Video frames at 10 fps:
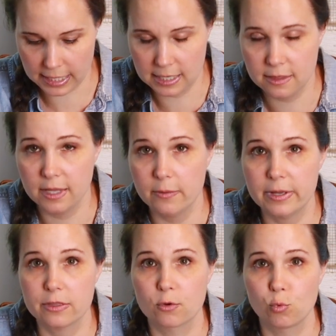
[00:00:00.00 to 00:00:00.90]
Anything
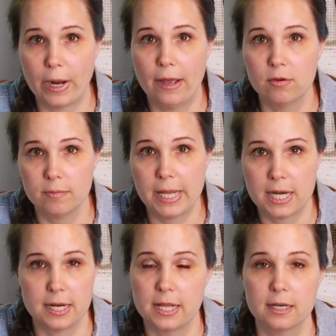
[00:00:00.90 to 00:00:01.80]
with ground meat
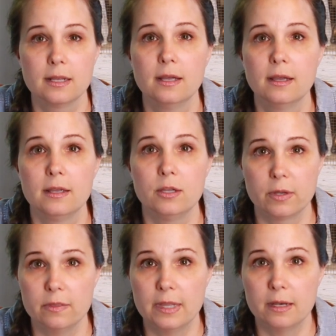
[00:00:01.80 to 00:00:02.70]
in it, you
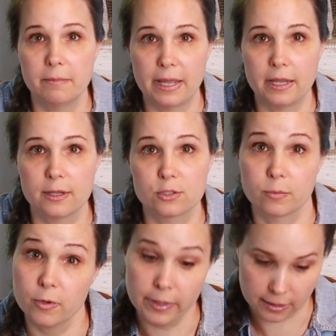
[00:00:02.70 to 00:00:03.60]
can then make
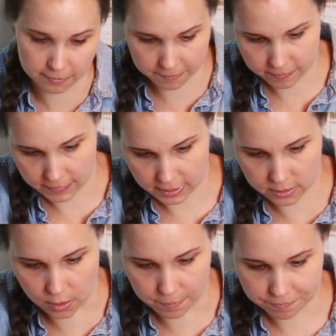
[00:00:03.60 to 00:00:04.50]
super quick.
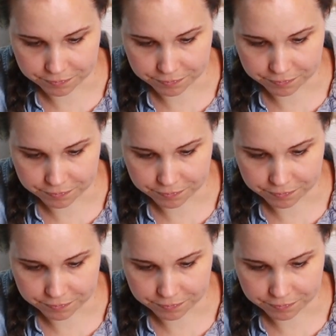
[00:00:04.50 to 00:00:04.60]
So